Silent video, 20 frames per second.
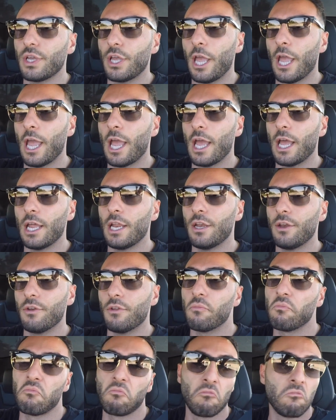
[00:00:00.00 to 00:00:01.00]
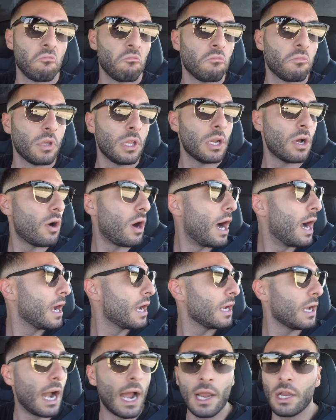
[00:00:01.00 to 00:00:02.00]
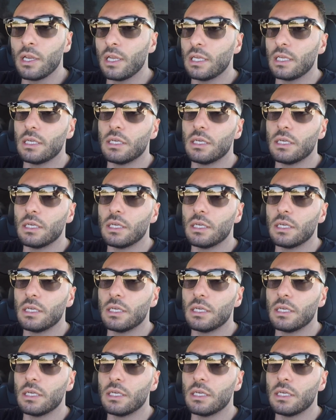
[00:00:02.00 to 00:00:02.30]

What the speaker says: And you know, I